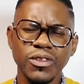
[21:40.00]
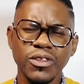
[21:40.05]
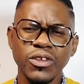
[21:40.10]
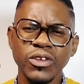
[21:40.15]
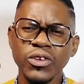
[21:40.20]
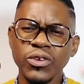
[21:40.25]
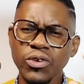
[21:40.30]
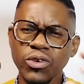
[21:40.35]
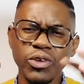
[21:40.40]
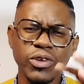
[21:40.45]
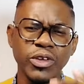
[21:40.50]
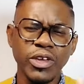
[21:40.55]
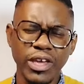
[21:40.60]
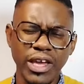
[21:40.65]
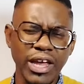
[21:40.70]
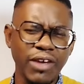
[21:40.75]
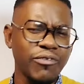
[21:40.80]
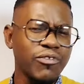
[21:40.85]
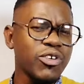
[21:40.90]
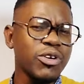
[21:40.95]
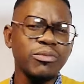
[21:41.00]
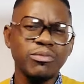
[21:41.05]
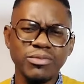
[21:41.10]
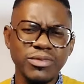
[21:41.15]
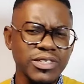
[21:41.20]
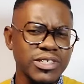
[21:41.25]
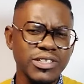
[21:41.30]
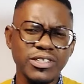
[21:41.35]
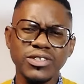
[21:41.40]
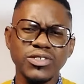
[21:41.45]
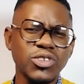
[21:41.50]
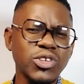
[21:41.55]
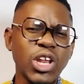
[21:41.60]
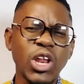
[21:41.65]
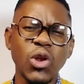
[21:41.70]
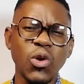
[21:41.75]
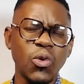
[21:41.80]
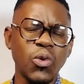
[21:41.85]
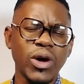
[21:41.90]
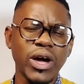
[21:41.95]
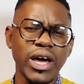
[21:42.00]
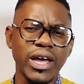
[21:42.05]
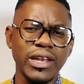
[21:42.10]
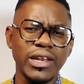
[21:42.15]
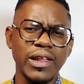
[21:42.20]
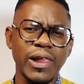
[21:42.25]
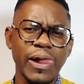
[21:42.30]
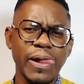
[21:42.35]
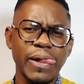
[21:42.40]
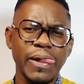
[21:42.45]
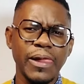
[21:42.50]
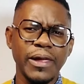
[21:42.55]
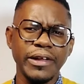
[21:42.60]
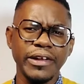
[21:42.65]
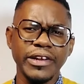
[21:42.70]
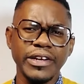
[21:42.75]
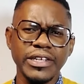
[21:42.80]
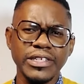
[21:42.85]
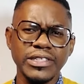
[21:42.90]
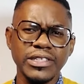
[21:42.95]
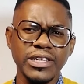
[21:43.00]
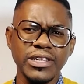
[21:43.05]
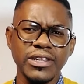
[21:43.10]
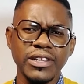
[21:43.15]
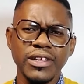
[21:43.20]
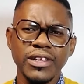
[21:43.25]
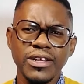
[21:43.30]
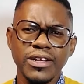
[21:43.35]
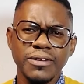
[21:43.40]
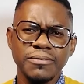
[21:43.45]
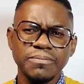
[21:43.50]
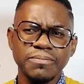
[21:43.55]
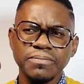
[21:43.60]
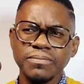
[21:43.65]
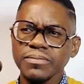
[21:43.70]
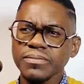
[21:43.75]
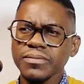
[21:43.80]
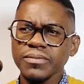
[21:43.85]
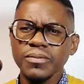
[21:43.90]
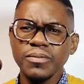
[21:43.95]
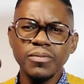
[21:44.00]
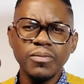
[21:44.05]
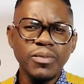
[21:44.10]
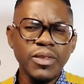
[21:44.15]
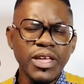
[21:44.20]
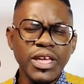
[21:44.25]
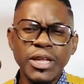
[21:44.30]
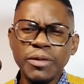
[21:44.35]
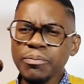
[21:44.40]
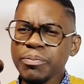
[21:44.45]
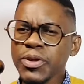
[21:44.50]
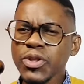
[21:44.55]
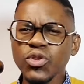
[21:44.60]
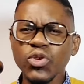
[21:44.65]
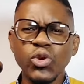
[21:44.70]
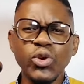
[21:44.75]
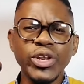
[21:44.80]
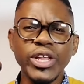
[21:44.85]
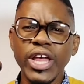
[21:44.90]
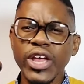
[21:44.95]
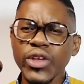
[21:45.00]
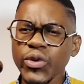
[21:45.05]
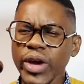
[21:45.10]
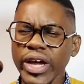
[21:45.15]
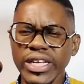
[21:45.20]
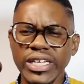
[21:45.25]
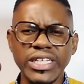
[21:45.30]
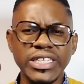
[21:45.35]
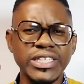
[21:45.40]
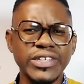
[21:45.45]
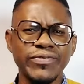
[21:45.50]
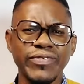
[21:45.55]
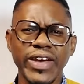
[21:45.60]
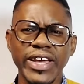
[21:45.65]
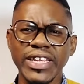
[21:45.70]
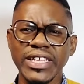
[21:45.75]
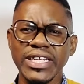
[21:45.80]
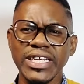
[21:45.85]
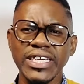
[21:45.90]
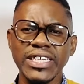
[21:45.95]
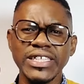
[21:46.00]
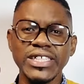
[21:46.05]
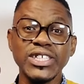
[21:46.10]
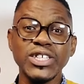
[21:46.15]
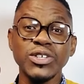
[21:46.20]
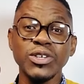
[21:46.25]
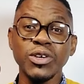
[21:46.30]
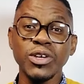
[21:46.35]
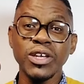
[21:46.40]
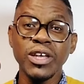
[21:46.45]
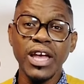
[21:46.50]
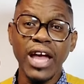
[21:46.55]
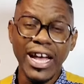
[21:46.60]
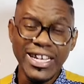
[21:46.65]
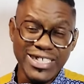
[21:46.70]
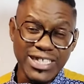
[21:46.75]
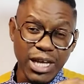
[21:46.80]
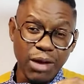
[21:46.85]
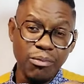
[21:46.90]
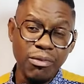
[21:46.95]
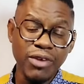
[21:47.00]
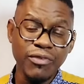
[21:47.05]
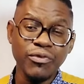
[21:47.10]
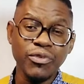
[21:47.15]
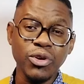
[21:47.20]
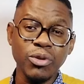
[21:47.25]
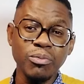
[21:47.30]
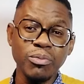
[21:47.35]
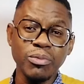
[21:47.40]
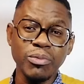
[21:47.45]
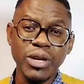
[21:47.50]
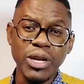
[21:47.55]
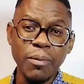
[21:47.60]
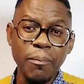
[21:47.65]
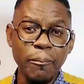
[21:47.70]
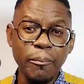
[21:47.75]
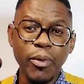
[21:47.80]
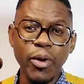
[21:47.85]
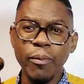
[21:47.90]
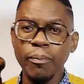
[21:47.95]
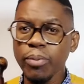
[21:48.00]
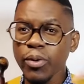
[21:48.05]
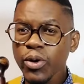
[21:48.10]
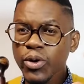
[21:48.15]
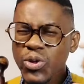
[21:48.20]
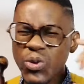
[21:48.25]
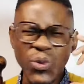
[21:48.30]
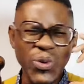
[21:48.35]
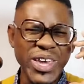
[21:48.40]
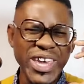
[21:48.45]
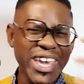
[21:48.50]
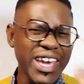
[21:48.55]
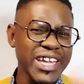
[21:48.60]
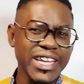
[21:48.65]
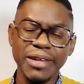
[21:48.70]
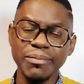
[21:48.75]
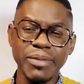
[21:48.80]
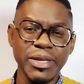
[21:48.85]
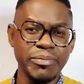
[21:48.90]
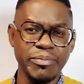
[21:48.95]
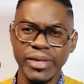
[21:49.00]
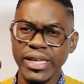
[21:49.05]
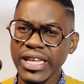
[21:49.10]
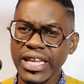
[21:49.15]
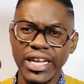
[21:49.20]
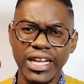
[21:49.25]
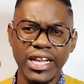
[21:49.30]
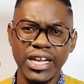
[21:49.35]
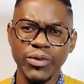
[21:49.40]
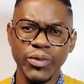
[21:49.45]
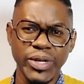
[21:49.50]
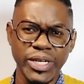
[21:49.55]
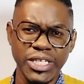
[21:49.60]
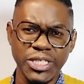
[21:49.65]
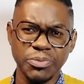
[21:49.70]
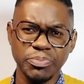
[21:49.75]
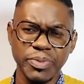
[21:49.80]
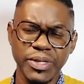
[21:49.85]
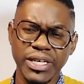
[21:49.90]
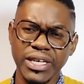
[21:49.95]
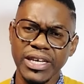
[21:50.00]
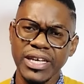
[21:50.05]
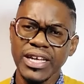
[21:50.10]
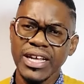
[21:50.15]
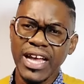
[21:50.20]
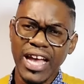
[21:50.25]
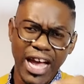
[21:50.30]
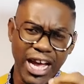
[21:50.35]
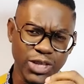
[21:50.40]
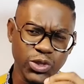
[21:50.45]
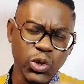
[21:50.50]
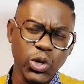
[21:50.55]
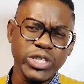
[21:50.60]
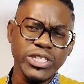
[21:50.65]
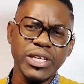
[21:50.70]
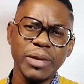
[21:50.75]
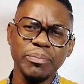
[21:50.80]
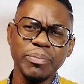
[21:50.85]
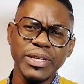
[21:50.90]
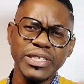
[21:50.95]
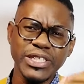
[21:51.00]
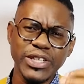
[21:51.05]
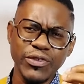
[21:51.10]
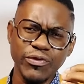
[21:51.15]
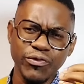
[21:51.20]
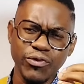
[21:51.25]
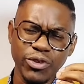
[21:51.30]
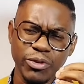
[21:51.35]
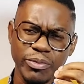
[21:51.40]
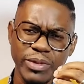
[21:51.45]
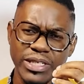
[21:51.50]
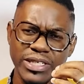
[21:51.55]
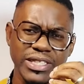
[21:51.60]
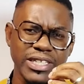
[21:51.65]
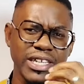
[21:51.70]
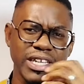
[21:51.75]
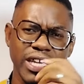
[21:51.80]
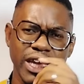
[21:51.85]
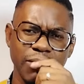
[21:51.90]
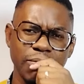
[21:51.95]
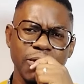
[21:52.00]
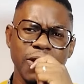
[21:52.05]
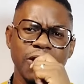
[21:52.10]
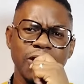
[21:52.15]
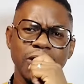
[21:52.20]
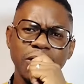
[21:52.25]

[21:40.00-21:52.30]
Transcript: He's not a local, I understand. In Pretoria, you identify it easy. As someone from Limpopo, you hear them immediately when they speak. A Xhosa person from Eastern Cape,